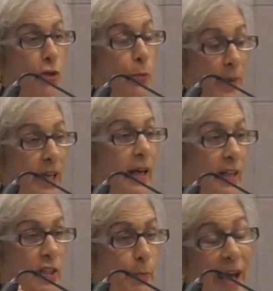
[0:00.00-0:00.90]
to be
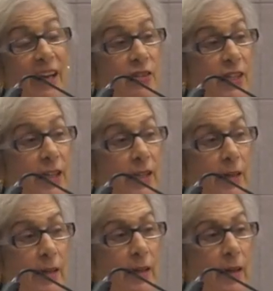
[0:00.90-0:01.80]
expected,
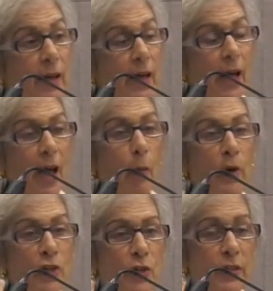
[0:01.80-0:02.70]
and
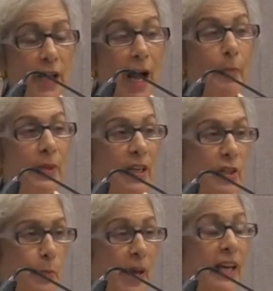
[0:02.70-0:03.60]
we should not be
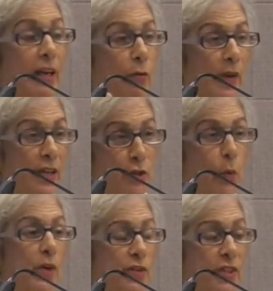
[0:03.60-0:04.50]
expending
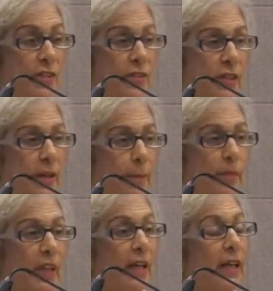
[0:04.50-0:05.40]
resources
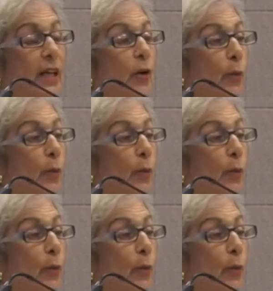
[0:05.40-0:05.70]
in